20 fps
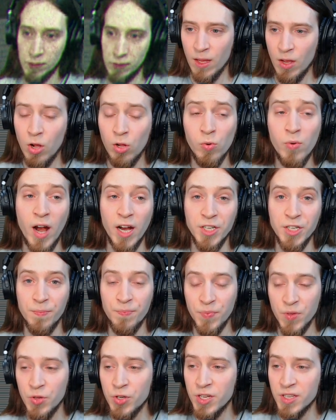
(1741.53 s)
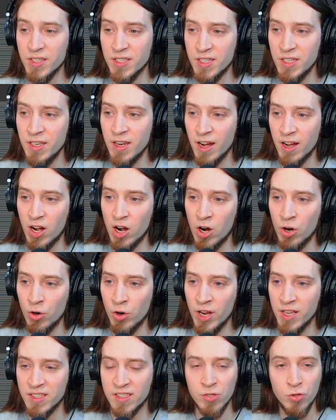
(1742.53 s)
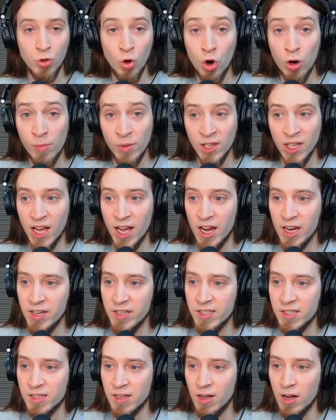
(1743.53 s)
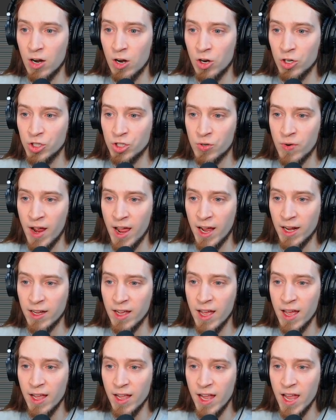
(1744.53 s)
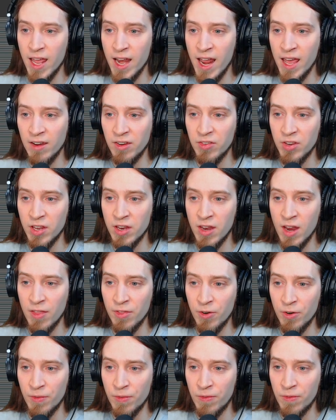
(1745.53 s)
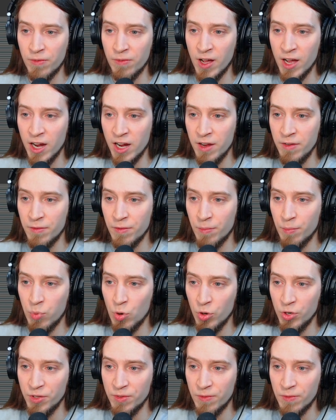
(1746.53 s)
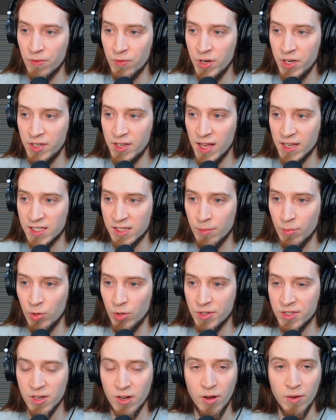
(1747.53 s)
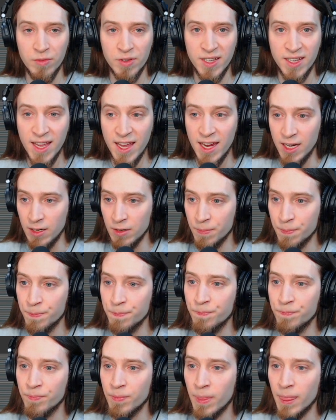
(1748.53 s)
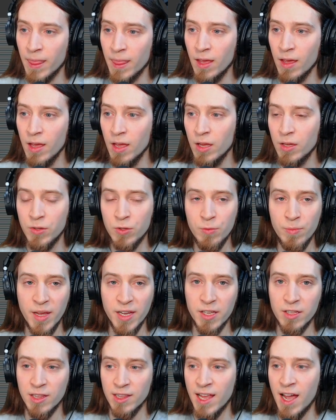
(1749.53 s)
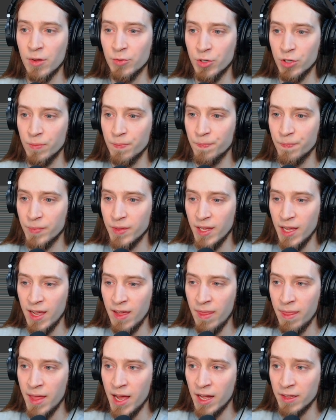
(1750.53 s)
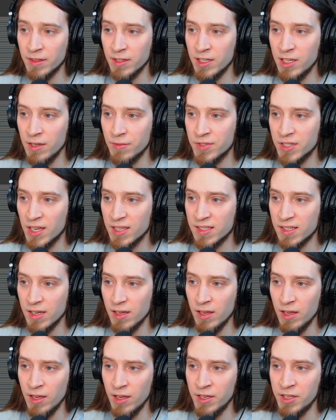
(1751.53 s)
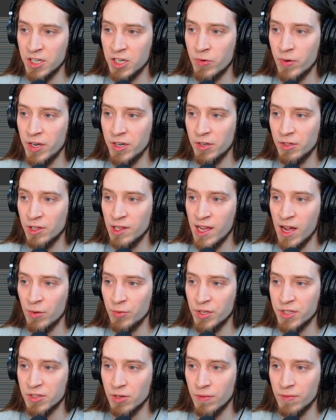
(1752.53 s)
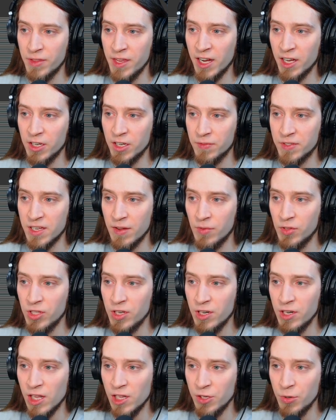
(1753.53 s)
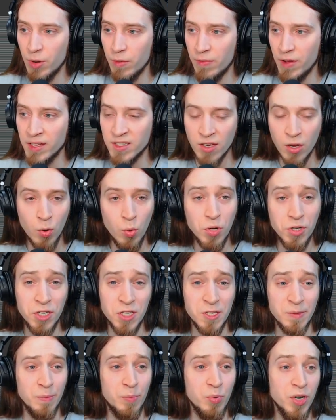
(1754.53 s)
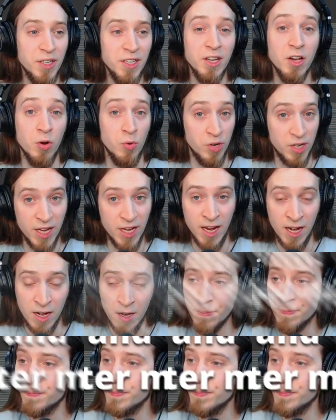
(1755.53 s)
All right, you can see that Ardour has normalized our track and added another 5.3 decibels of gain to make it louder. And that gives us integrated loudness of -17 LUFS, which is pretty okay.